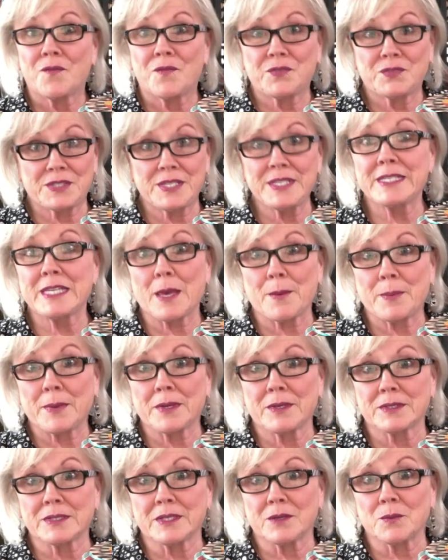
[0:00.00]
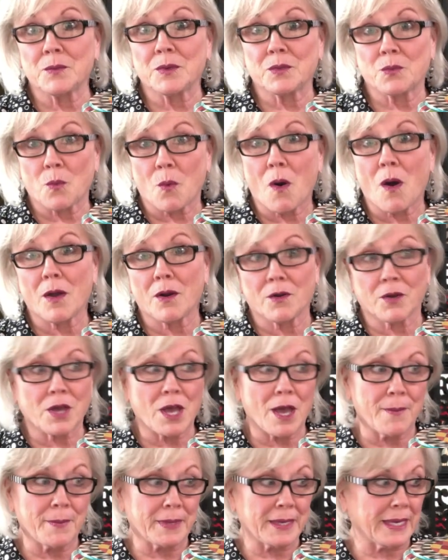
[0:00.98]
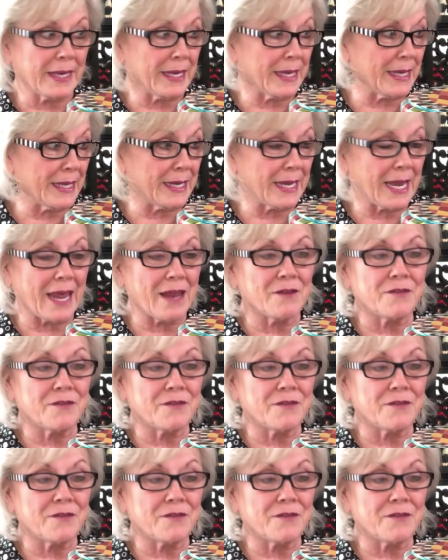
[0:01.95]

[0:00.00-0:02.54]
since I built it, with water coming in,